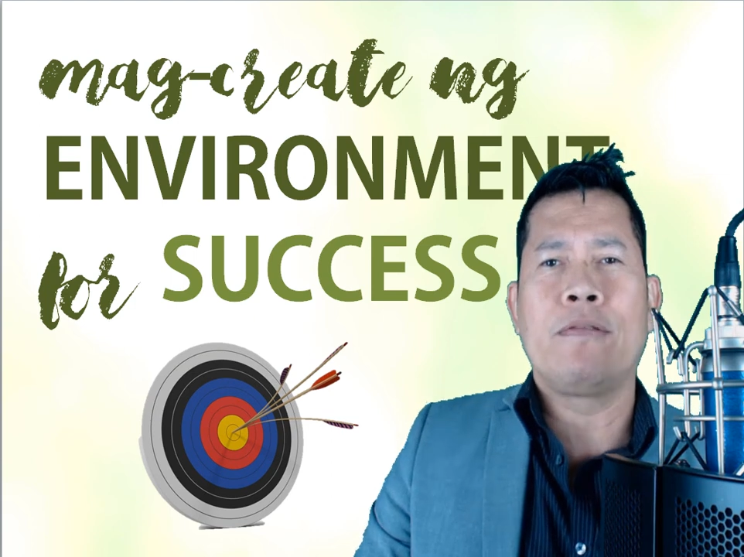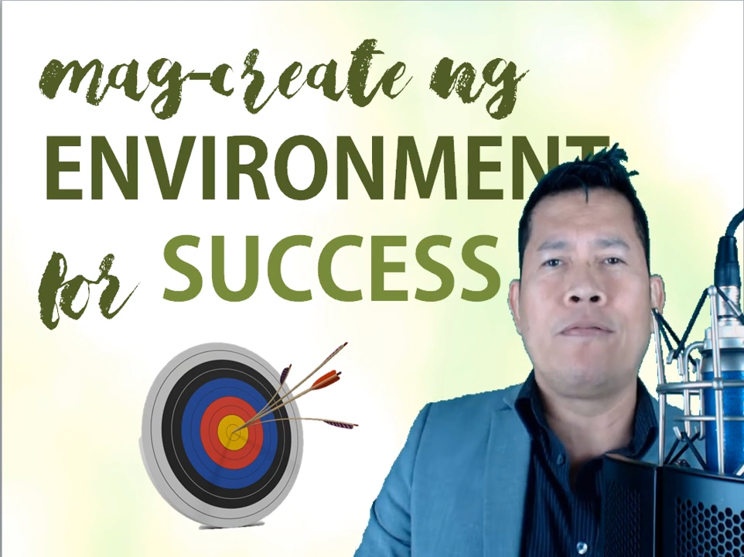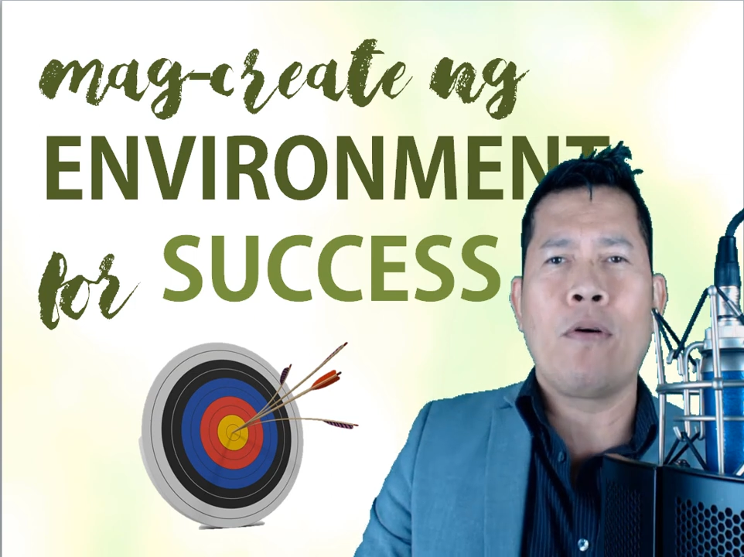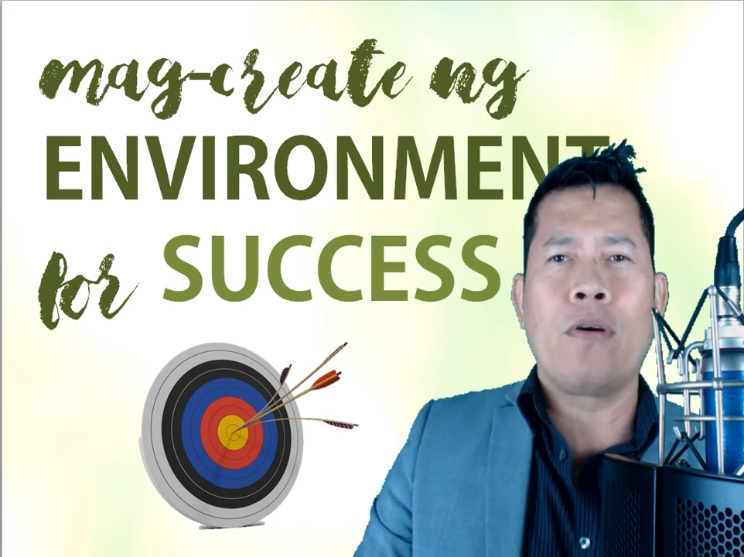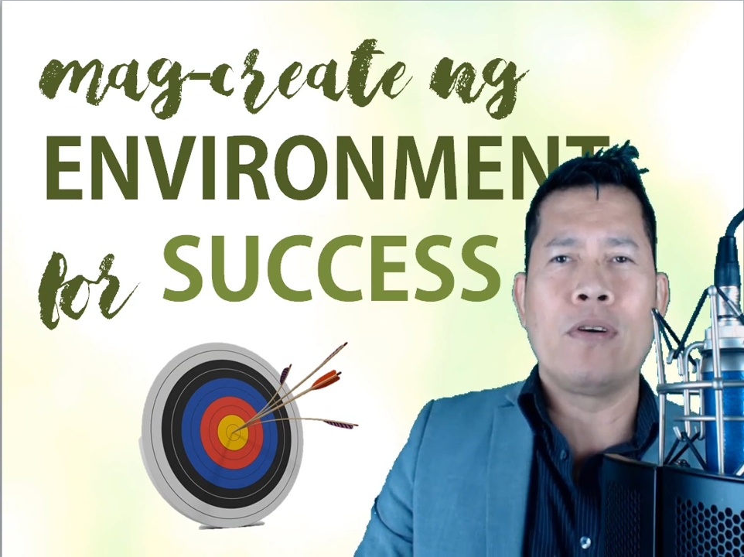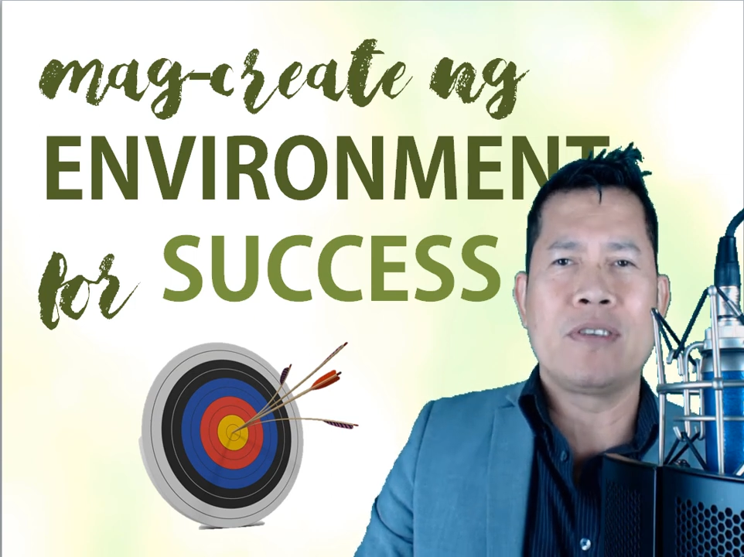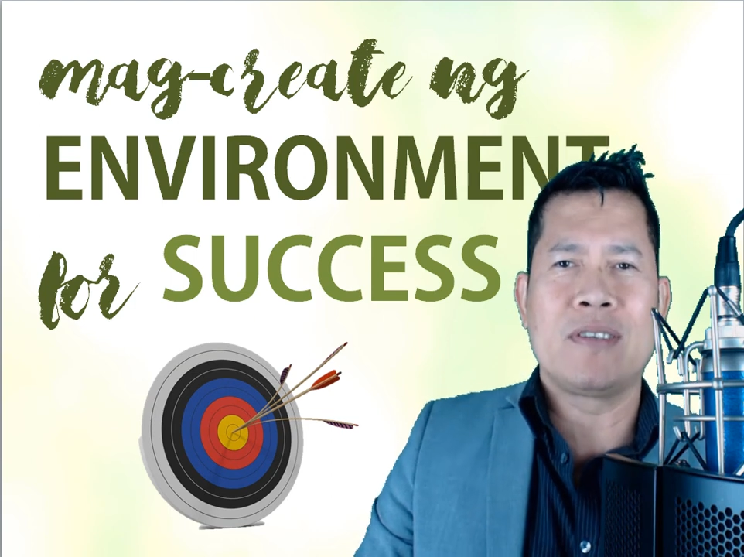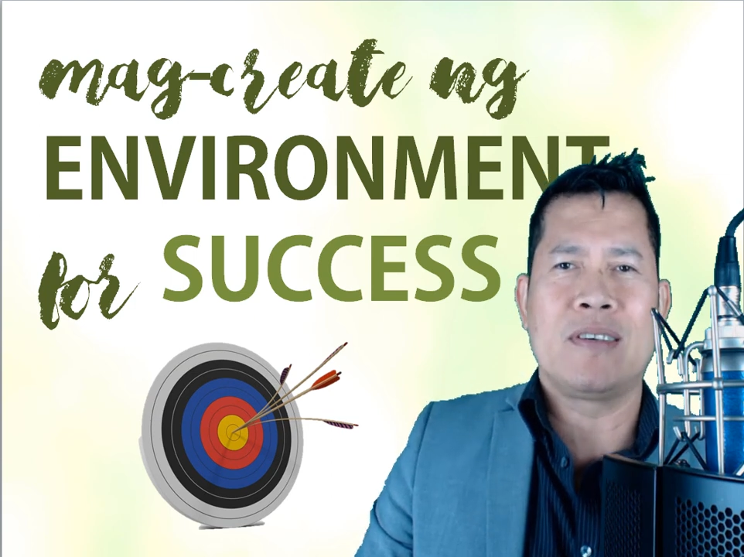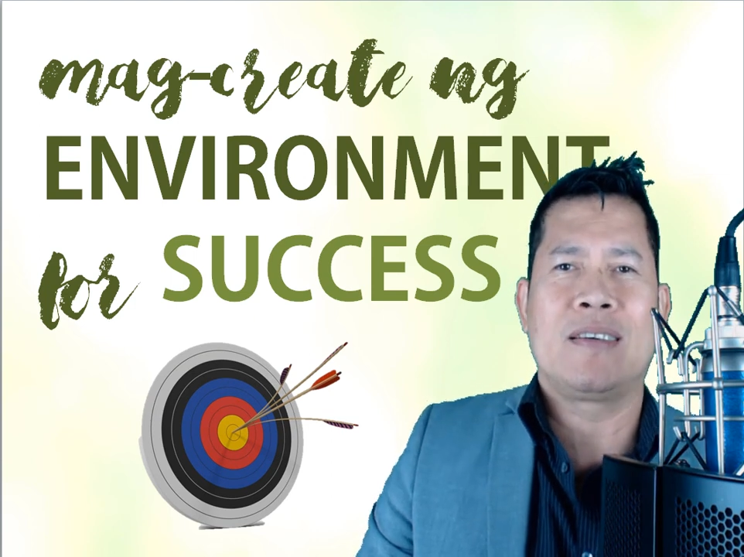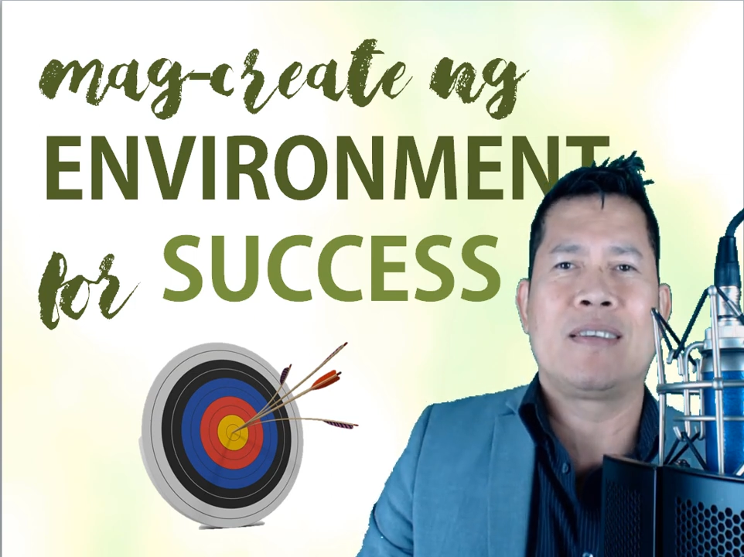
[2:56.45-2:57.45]
for
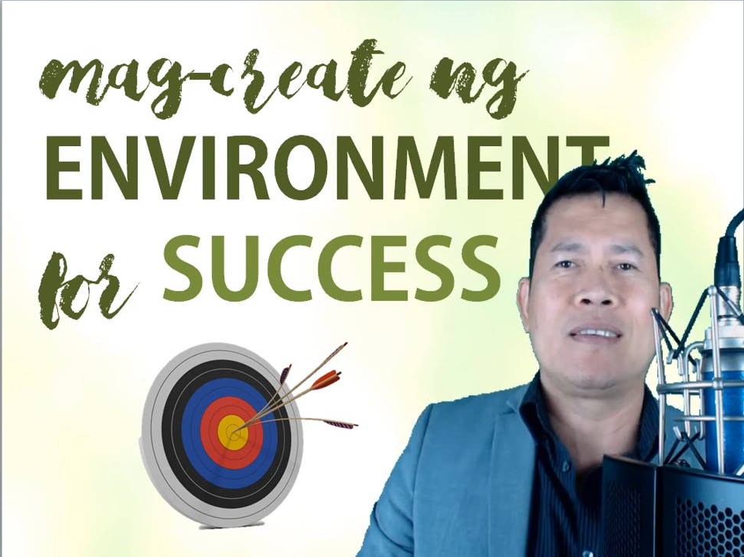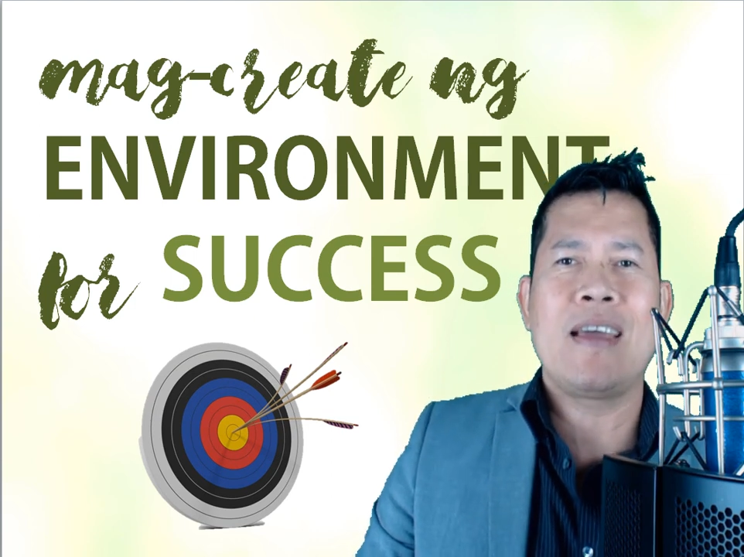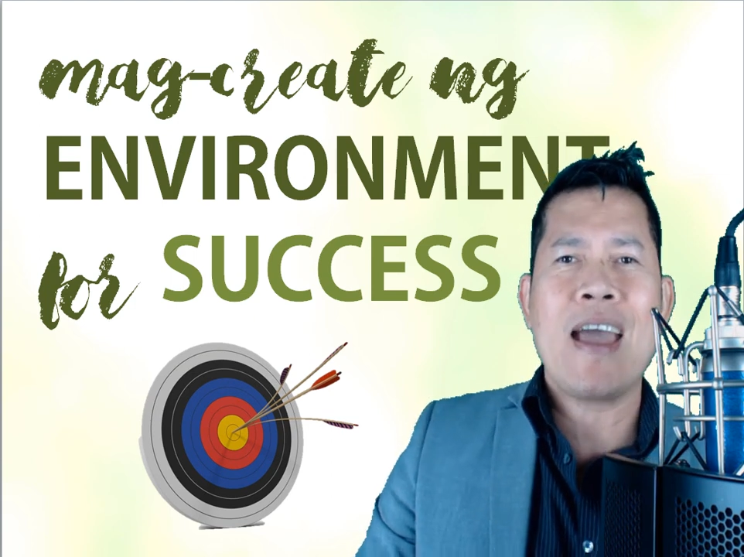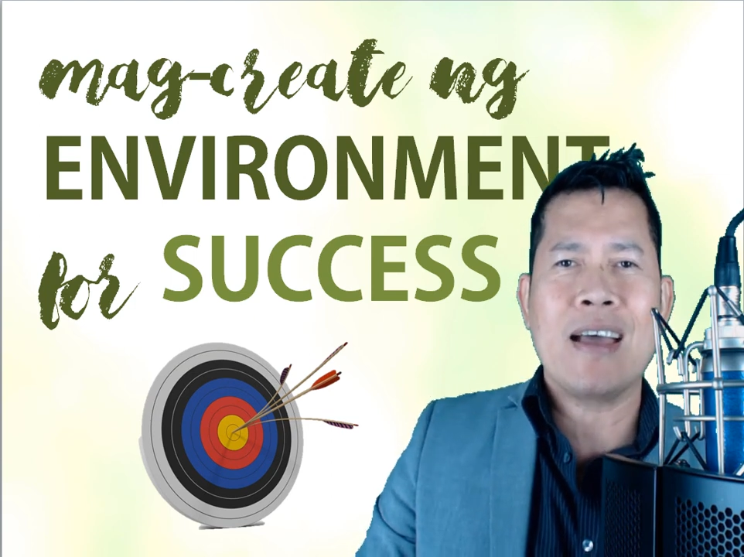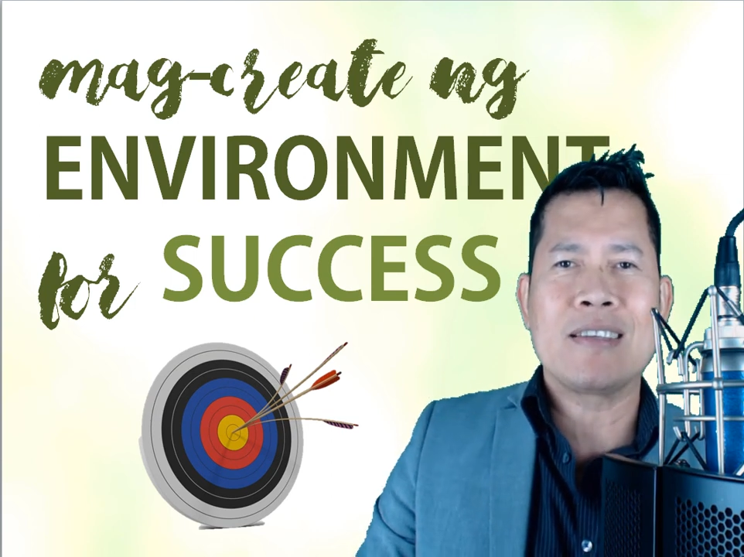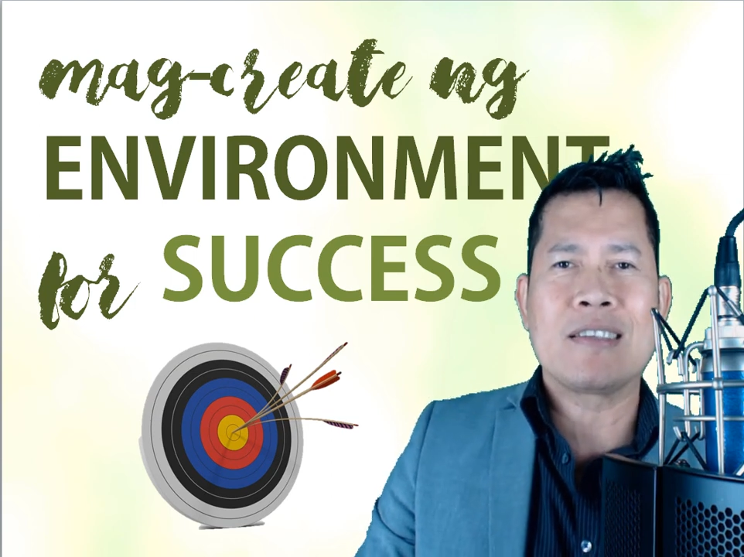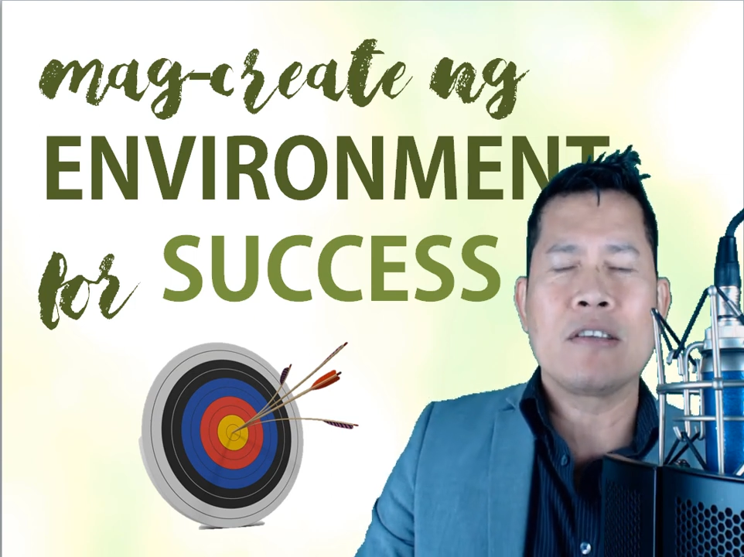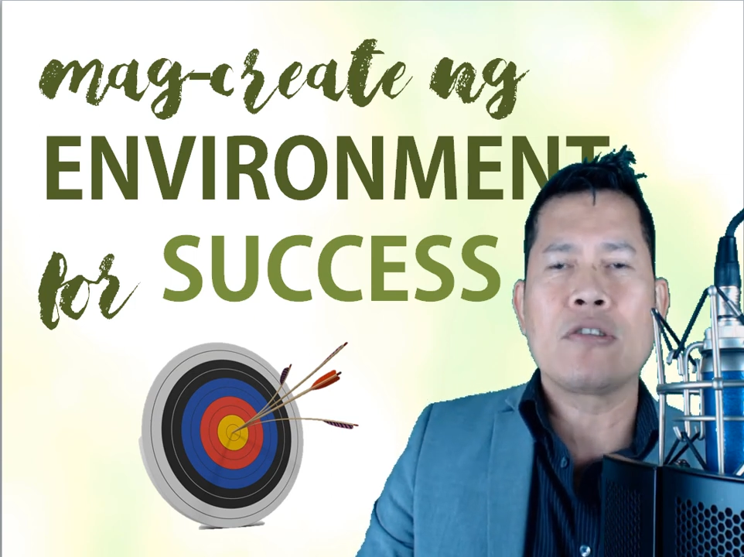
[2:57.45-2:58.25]
success.